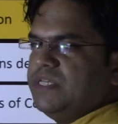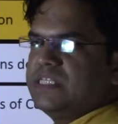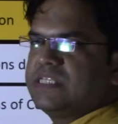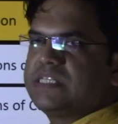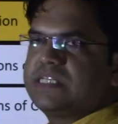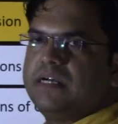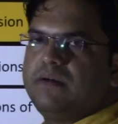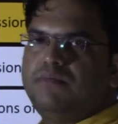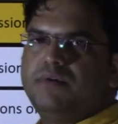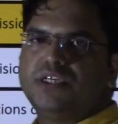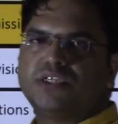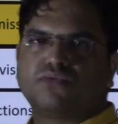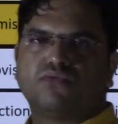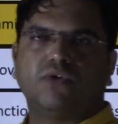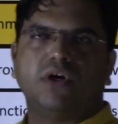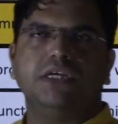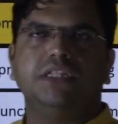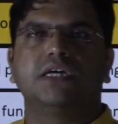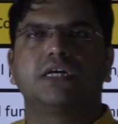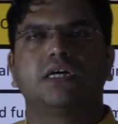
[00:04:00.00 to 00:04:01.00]
established,
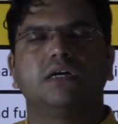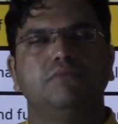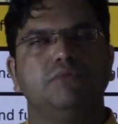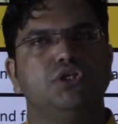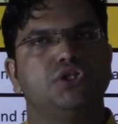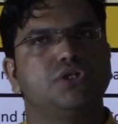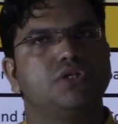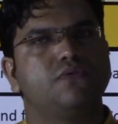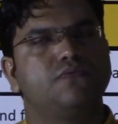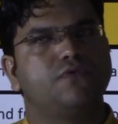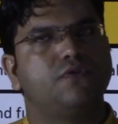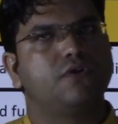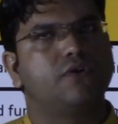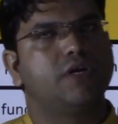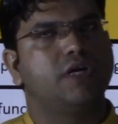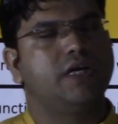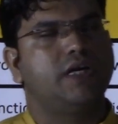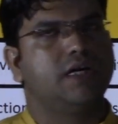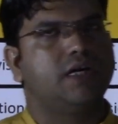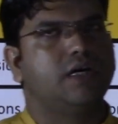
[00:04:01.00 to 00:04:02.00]
why the commission for
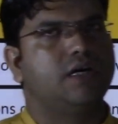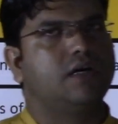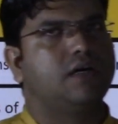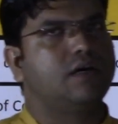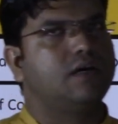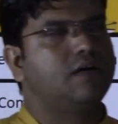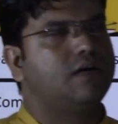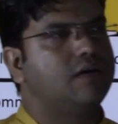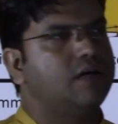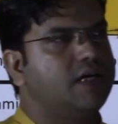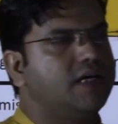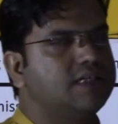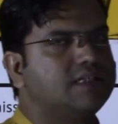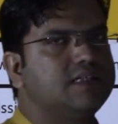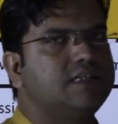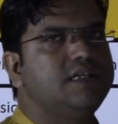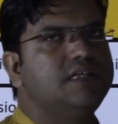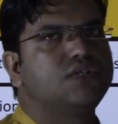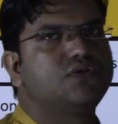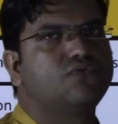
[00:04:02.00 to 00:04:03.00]

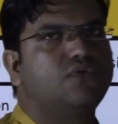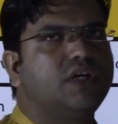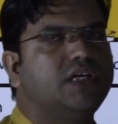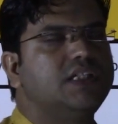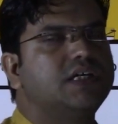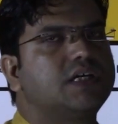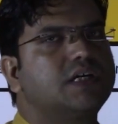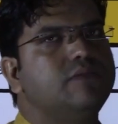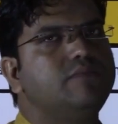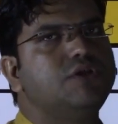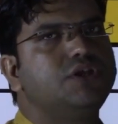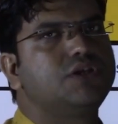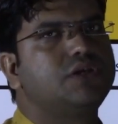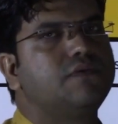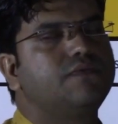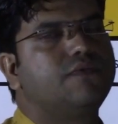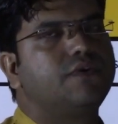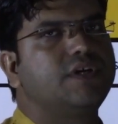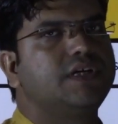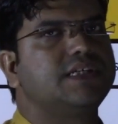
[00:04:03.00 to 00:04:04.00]
SCs, why the commission
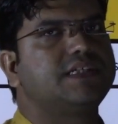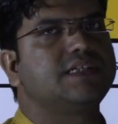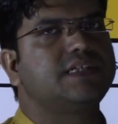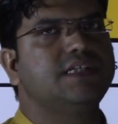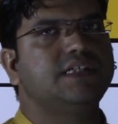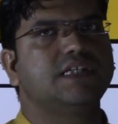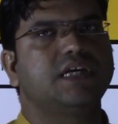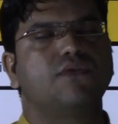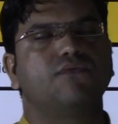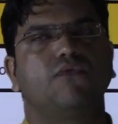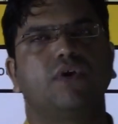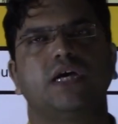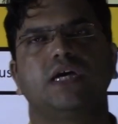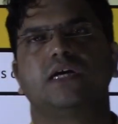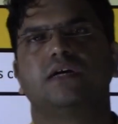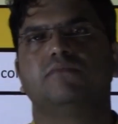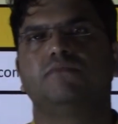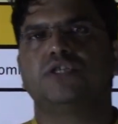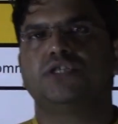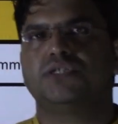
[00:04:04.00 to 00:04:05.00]
for STs, and why
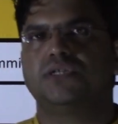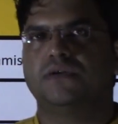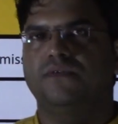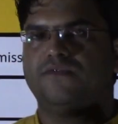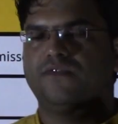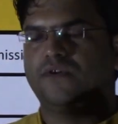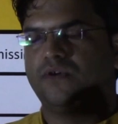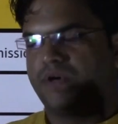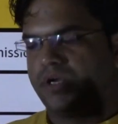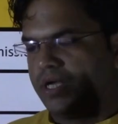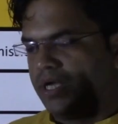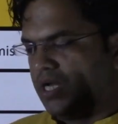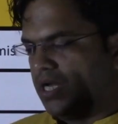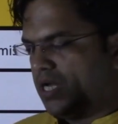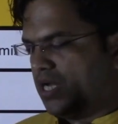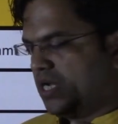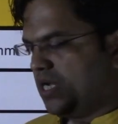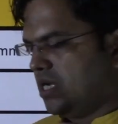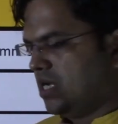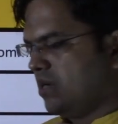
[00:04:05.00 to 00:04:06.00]
commission for
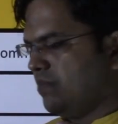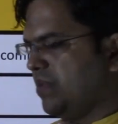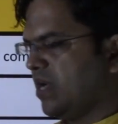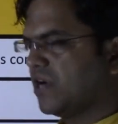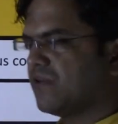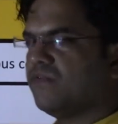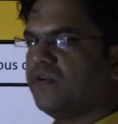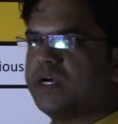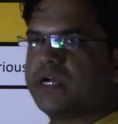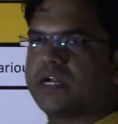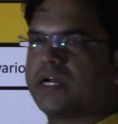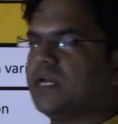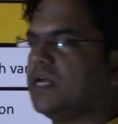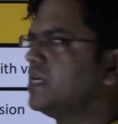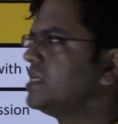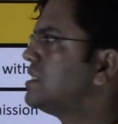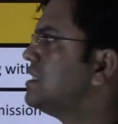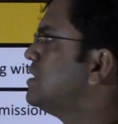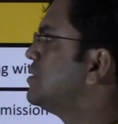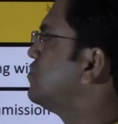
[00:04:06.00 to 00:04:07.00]
backward
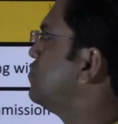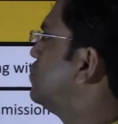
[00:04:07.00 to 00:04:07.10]
classes. So